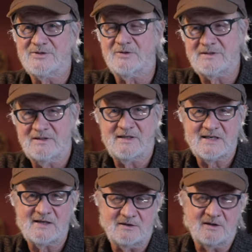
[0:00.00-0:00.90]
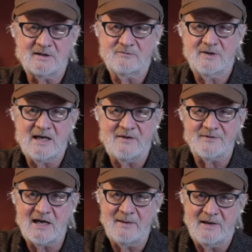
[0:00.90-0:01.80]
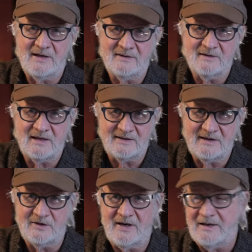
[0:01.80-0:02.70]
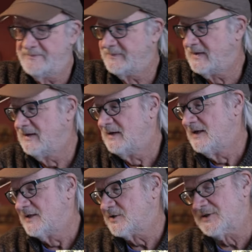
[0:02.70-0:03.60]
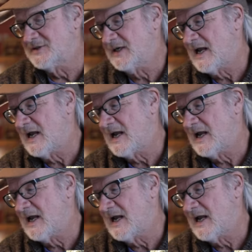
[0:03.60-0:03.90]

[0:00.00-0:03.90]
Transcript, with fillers: So yeah, take a look when you have time on, on the internet. So this is a